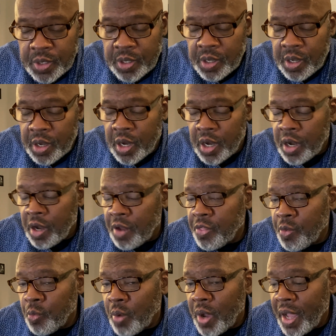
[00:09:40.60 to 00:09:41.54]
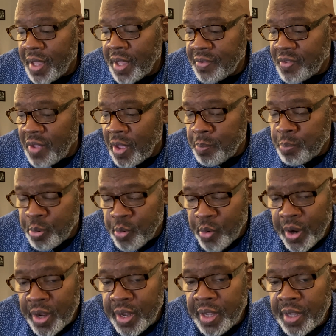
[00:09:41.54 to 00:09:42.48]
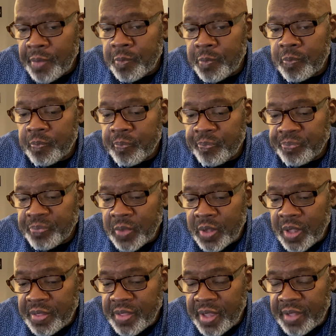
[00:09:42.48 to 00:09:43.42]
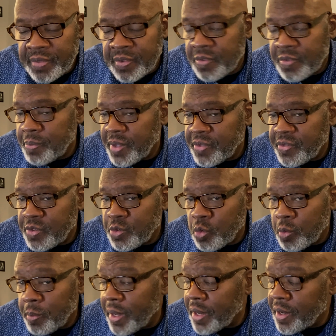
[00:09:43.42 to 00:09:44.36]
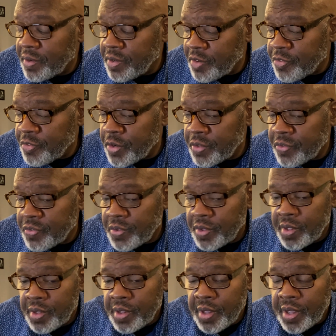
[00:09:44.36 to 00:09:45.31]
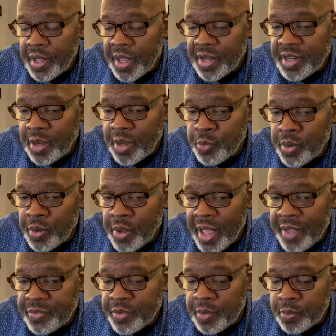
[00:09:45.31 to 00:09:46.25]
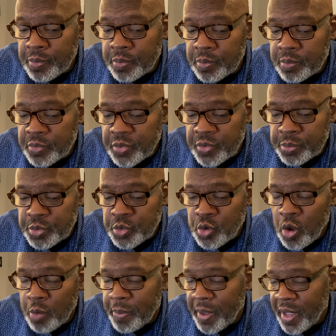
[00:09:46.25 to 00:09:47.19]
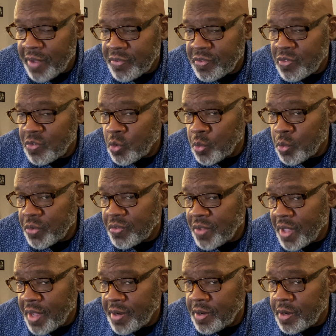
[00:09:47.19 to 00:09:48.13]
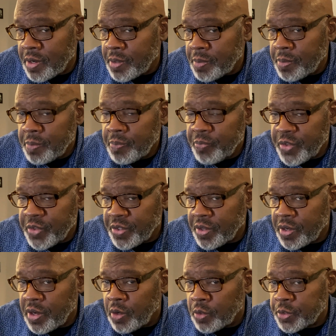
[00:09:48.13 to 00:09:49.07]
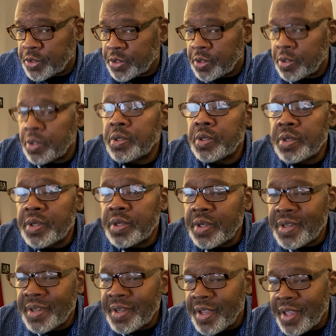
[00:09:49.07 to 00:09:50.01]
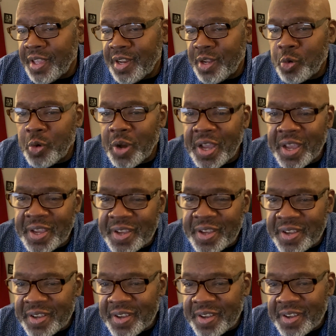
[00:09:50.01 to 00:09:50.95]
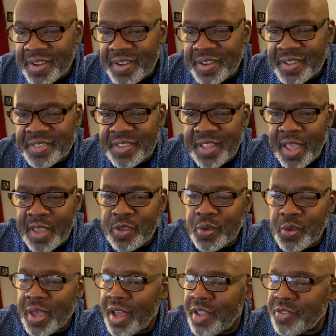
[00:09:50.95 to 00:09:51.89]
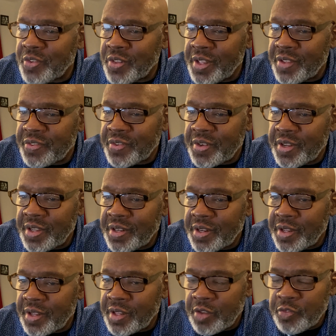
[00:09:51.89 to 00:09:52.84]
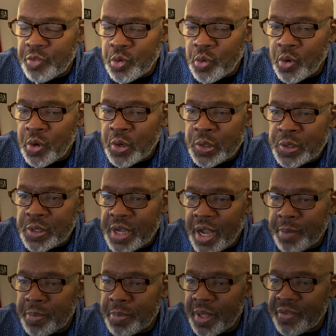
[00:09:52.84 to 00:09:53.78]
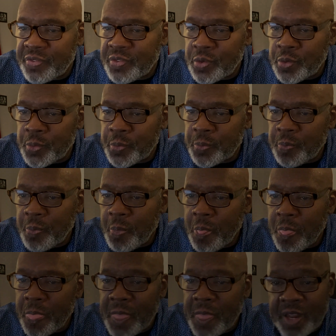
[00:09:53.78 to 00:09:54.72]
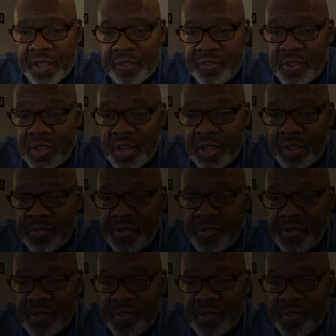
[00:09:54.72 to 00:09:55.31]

Uh, otherwise, I'm praying that this message will make a difference and that we'll have some, some strong pastors who will stand up to the culture. Anyway, thank you guys for listening. I love you all. God bless you. And I'll see you next